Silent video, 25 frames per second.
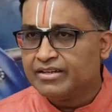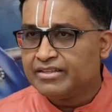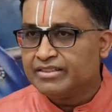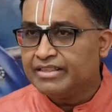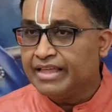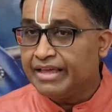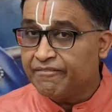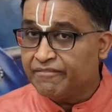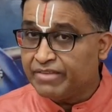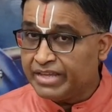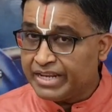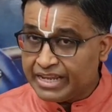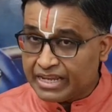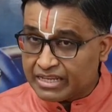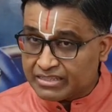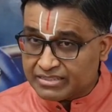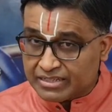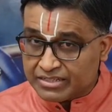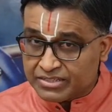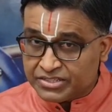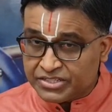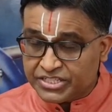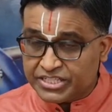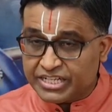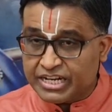The very
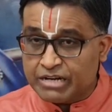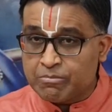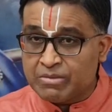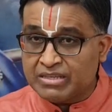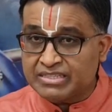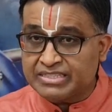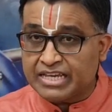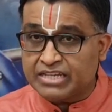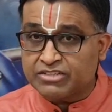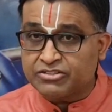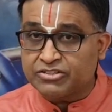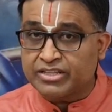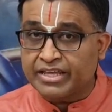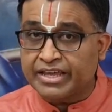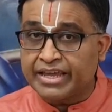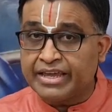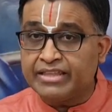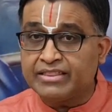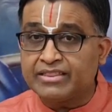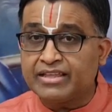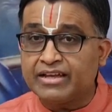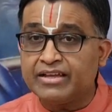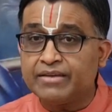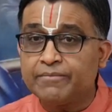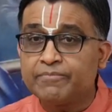essential message of the
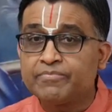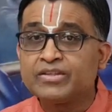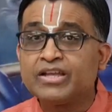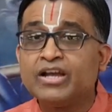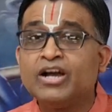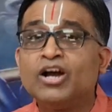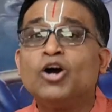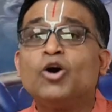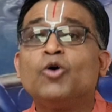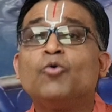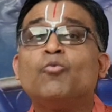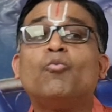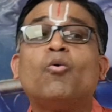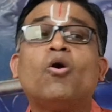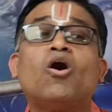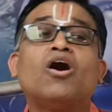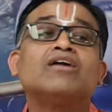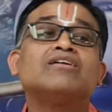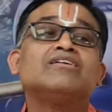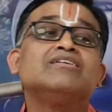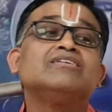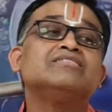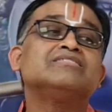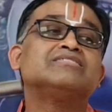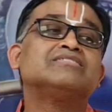Gita.
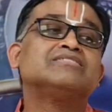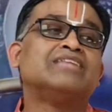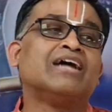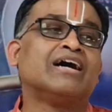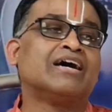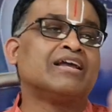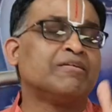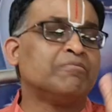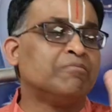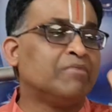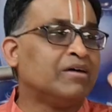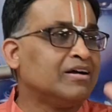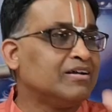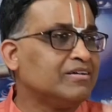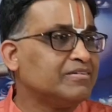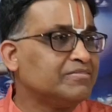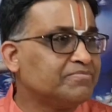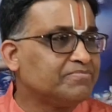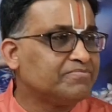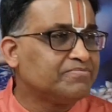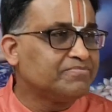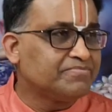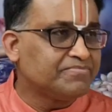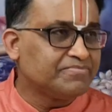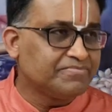What is Dharma?
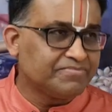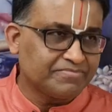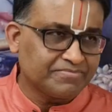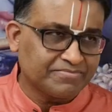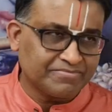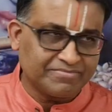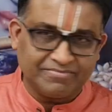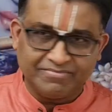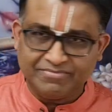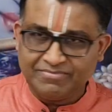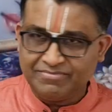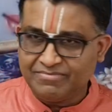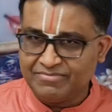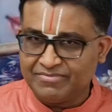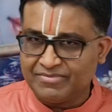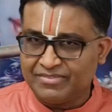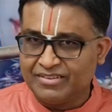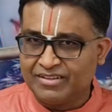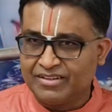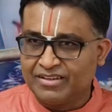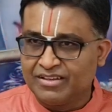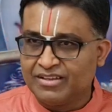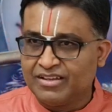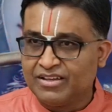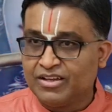
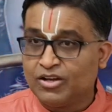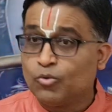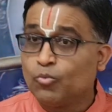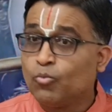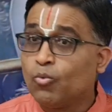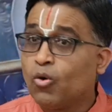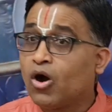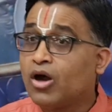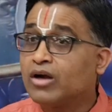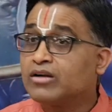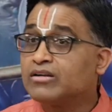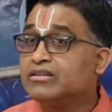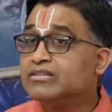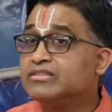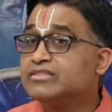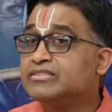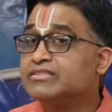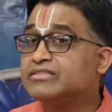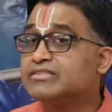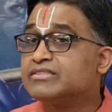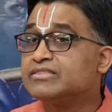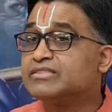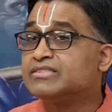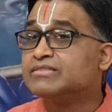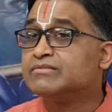What
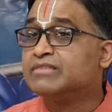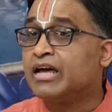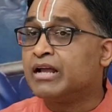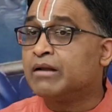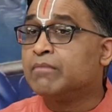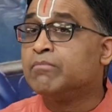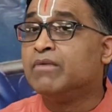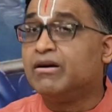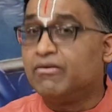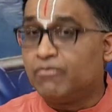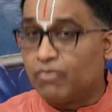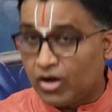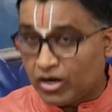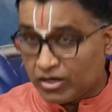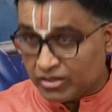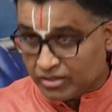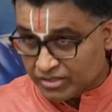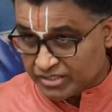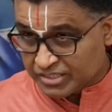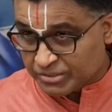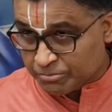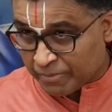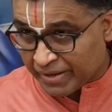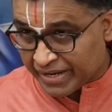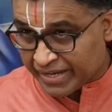is Dharma? What
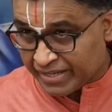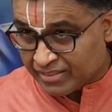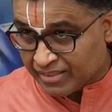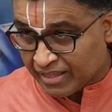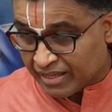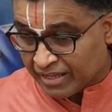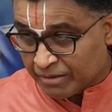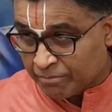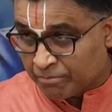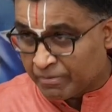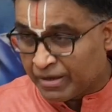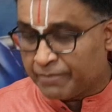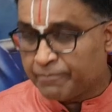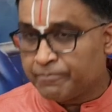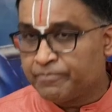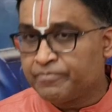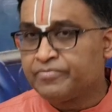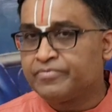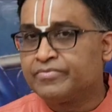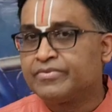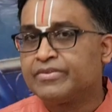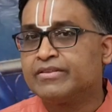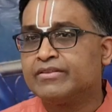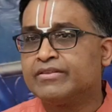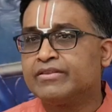is my Dharma?
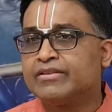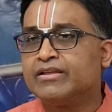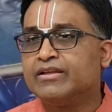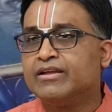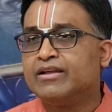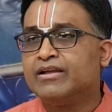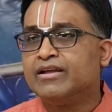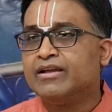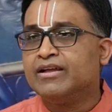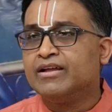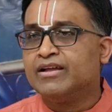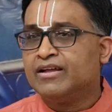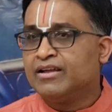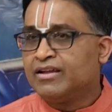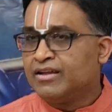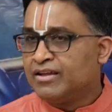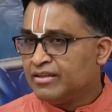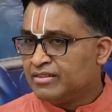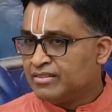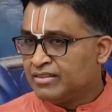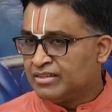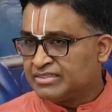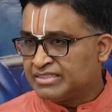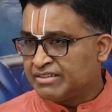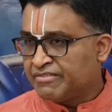
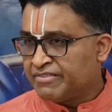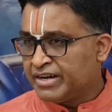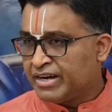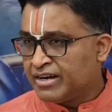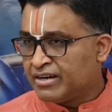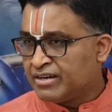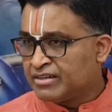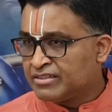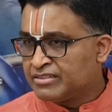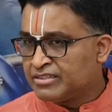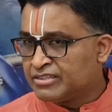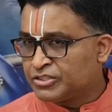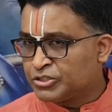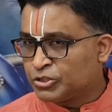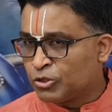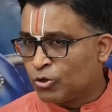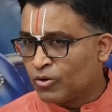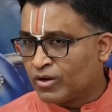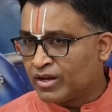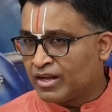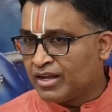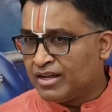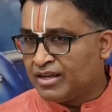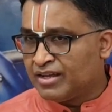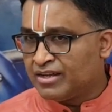700th
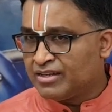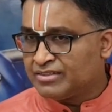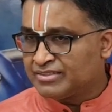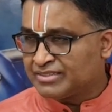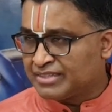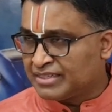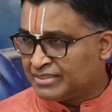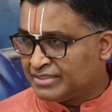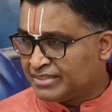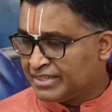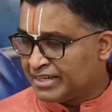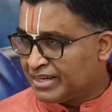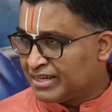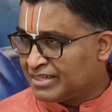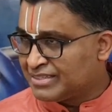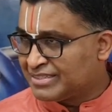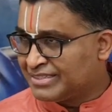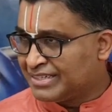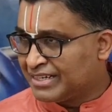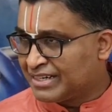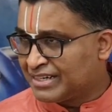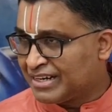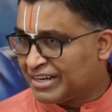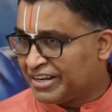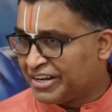shloka, Sanjaya's
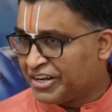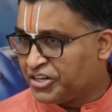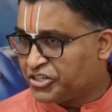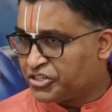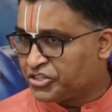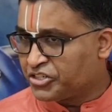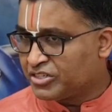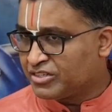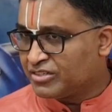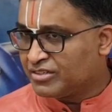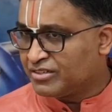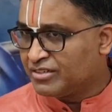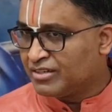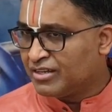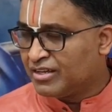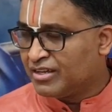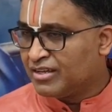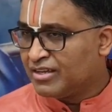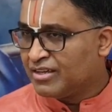declaration,